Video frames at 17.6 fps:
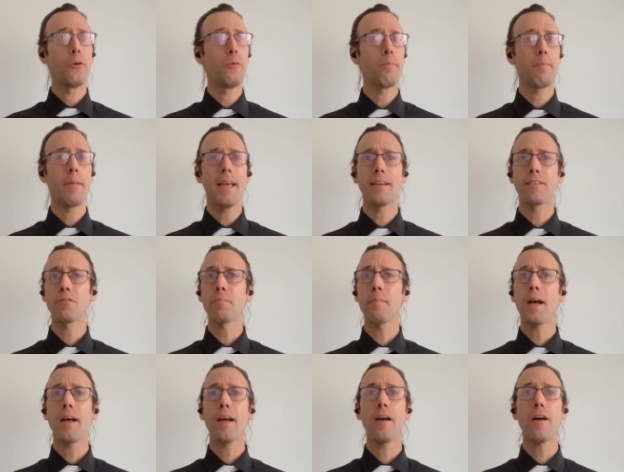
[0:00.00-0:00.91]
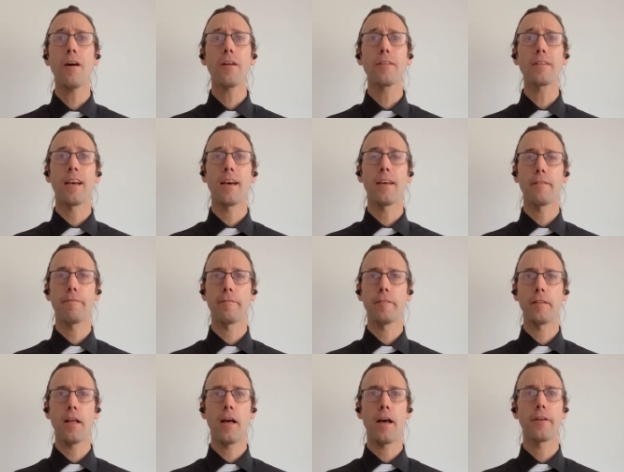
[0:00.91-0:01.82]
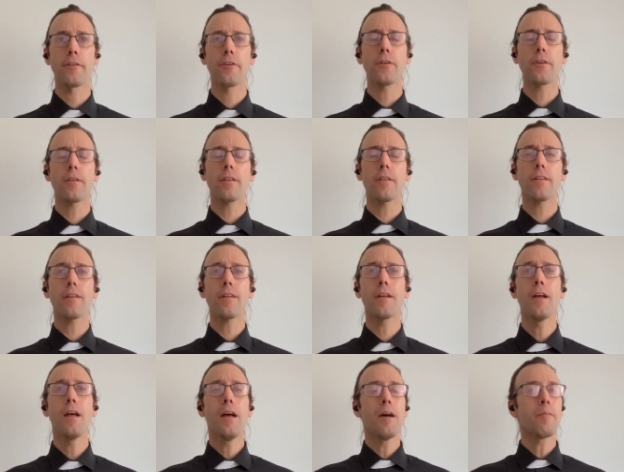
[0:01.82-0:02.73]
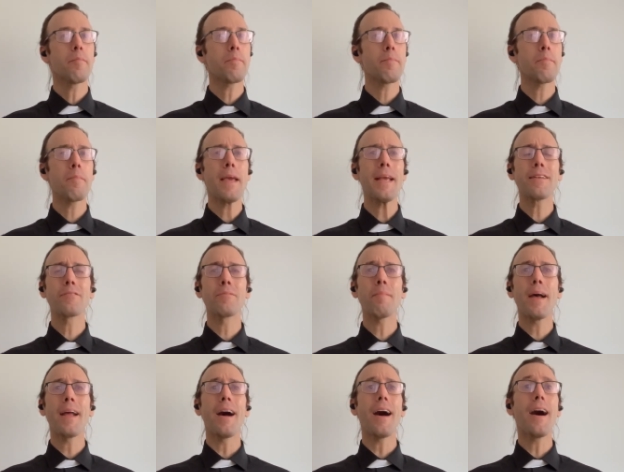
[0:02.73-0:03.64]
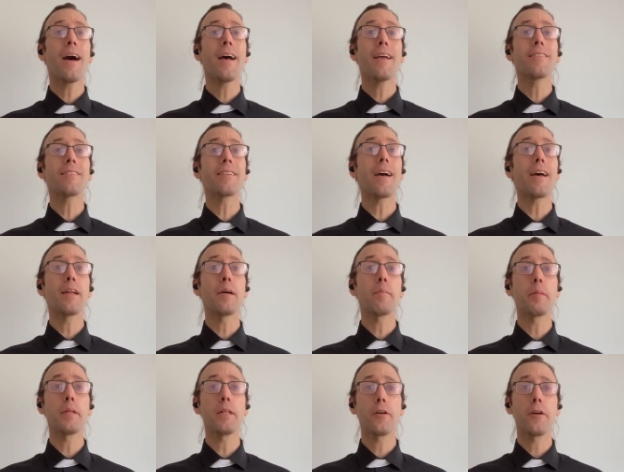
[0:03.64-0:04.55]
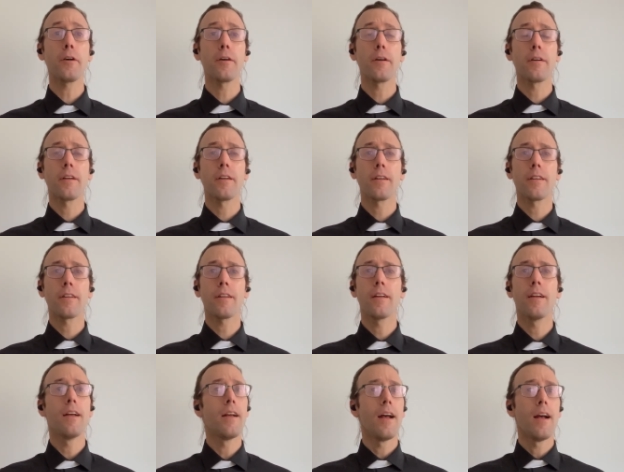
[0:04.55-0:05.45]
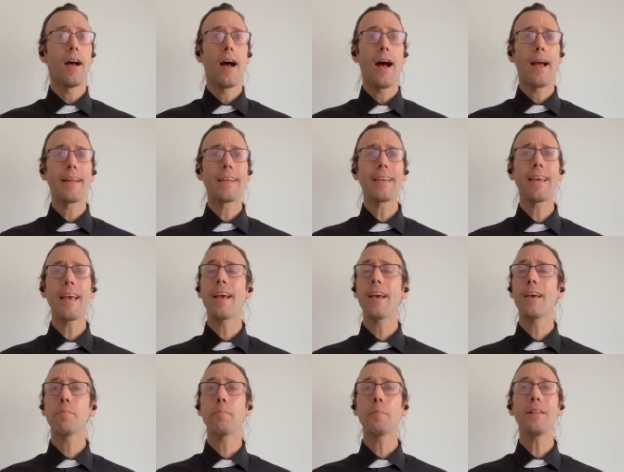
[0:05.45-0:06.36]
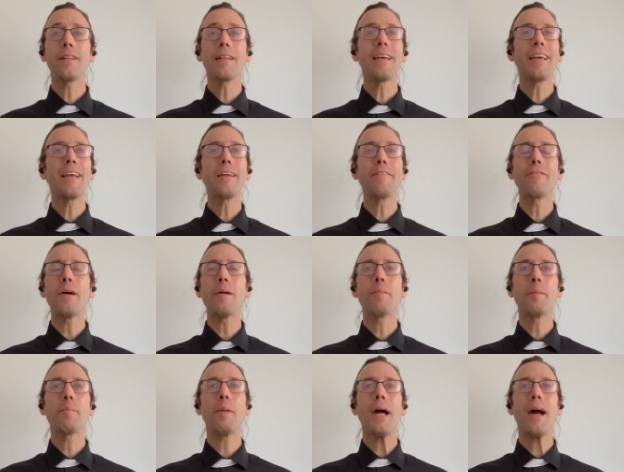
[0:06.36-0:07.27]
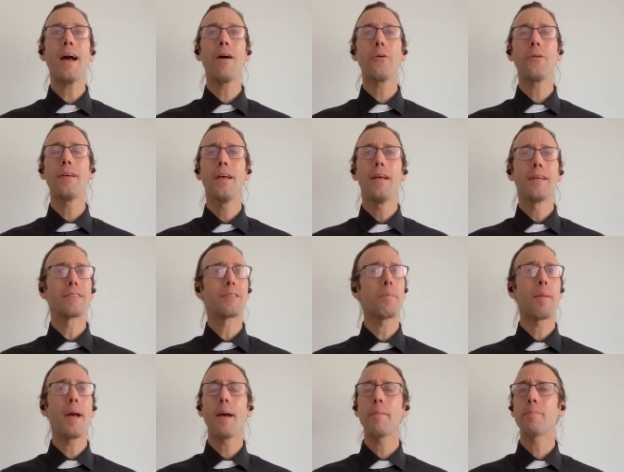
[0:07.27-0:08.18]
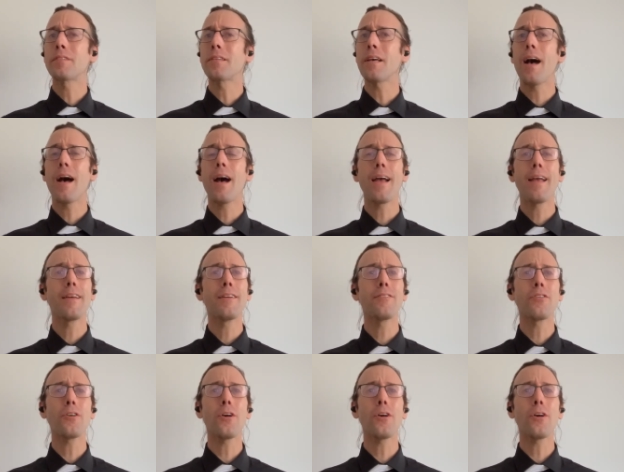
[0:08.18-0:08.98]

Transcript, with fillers: who makes my heart kinda flutter, makes my eyes kinda blur. I can't believe I'm about to baptize